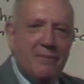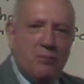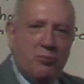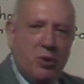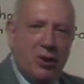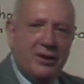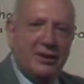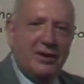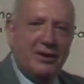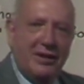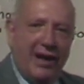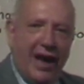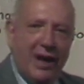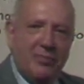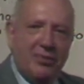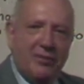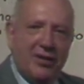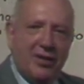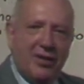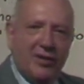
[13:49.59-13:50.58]
Put the
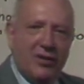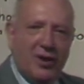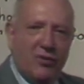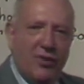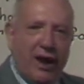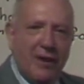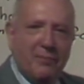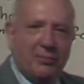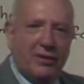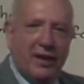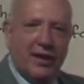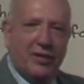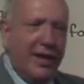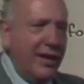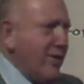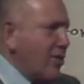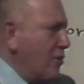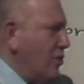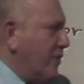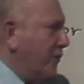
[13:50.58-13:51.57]
labels in the right place.
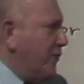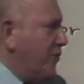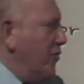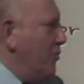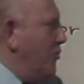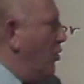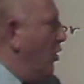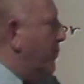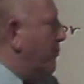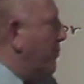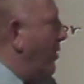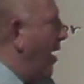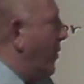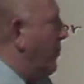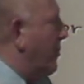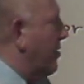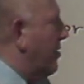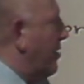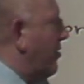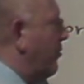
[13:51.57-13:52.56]
Let's do a few more
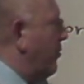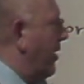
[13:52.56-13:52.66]
problems this